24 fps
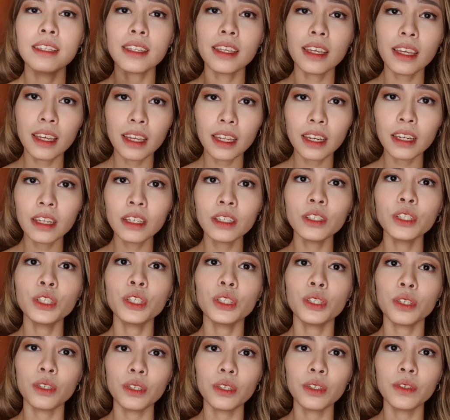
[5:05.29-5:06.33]
Skin
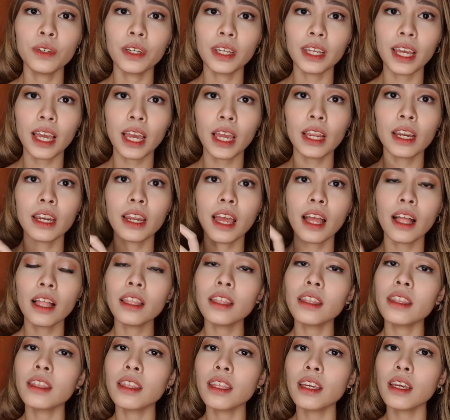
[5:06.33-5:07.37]
should regain
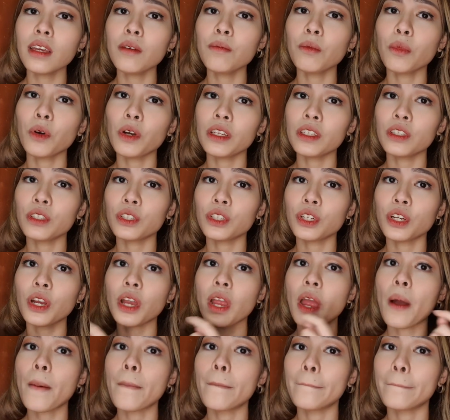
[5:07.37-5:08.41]
healthy
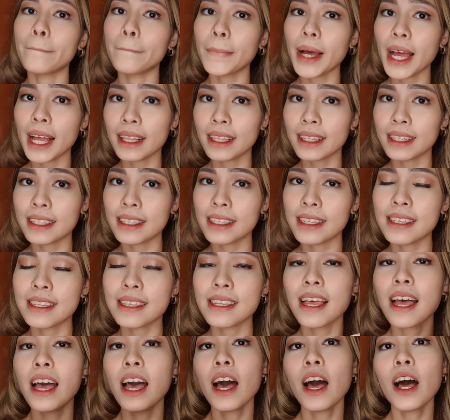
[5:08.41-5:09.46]
moisture
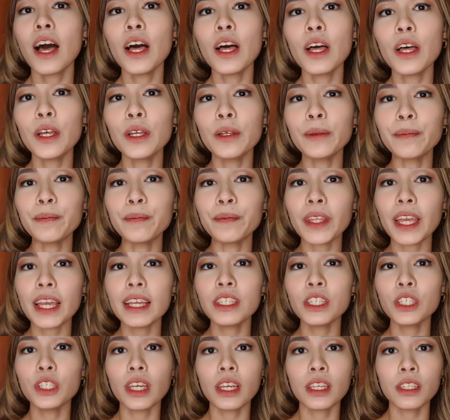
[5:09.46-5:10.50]
balance. I
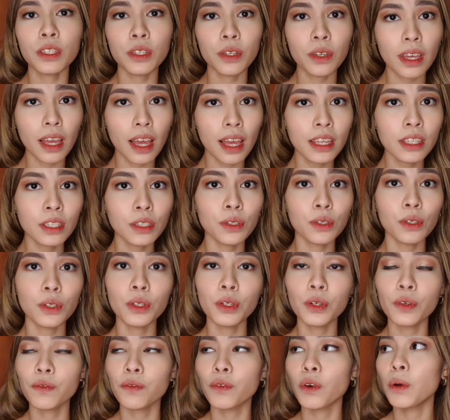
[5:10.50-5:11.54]
suggest you guys to
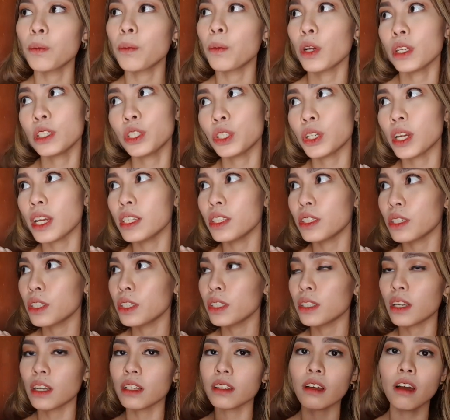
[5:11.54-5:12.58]
look for
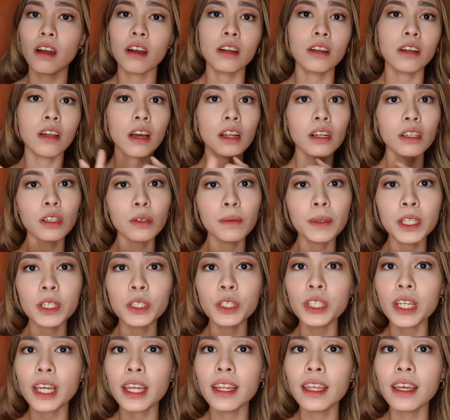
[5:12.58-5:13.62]
moisturizers that are
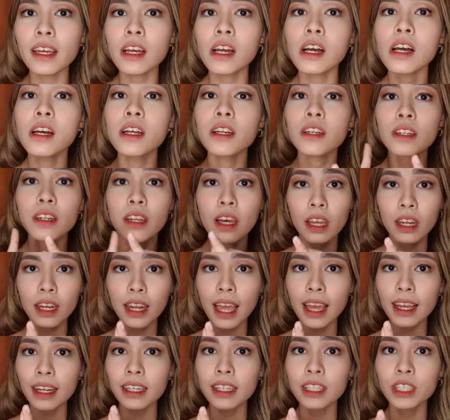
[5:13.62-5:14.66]
non-comedogenic,
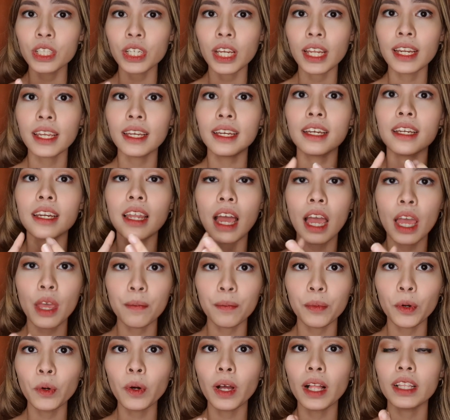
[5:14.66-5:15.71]
non-acnegenic, and
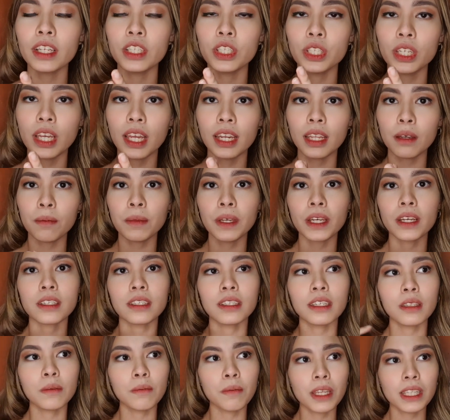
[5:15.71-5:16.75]
hypoallergenic
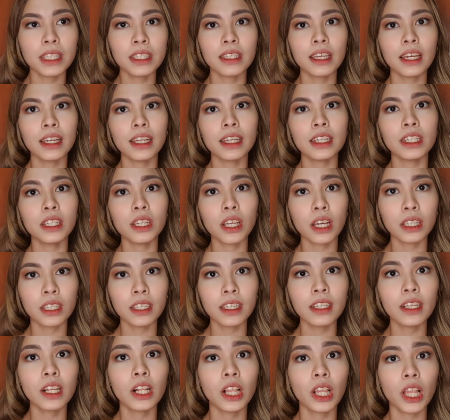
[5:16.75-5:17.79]
because it means that it
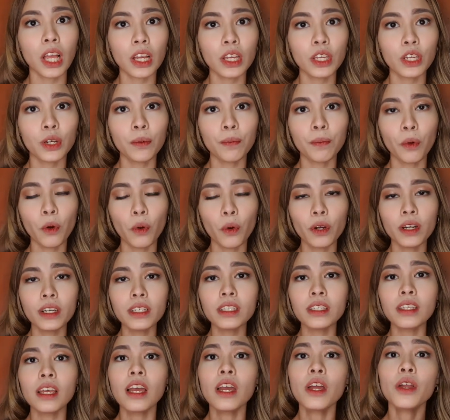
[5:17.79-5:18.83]
doesn't clog your pores.